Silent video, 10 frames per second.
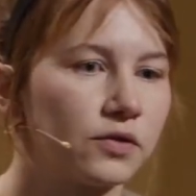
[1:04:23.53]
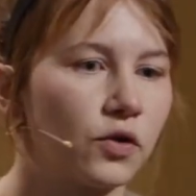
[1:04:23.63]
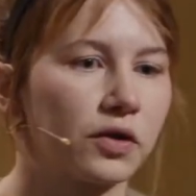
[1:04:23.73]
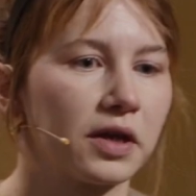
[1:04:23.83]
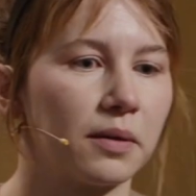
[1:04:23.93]

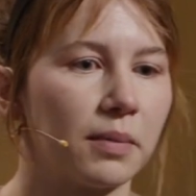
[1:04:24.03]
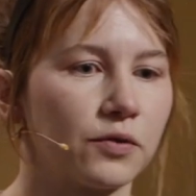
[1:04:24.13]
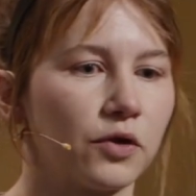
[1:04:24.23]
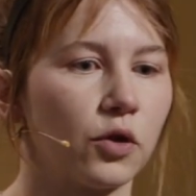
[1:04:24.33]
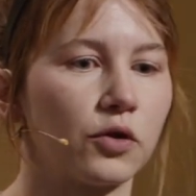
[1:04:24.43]
talking
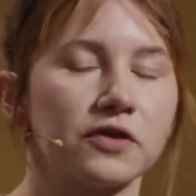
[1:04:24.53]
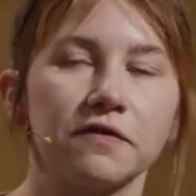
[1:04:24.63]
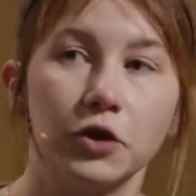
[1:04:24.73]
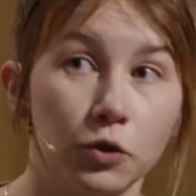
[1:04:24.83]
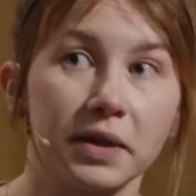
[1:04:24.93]
about the loss
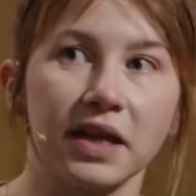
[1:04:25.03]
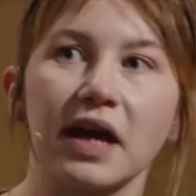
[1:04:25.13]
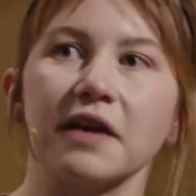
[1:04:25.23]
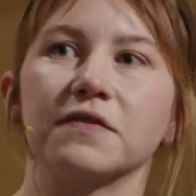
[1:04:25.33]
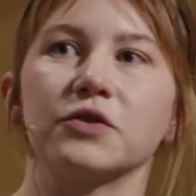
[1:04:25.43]
of human
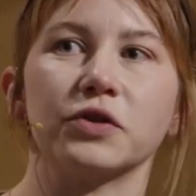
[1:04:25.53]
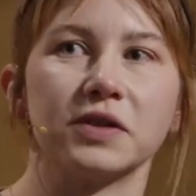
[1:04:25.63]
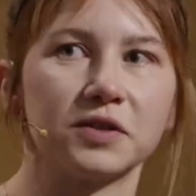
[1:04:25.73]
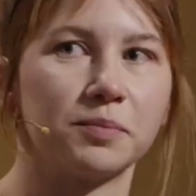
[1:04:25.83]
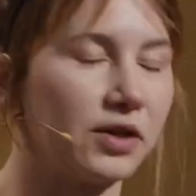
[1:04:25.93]
life
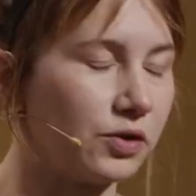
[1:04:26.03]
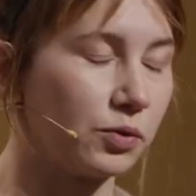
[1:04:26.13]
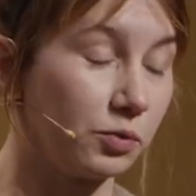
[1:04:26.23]
during this period,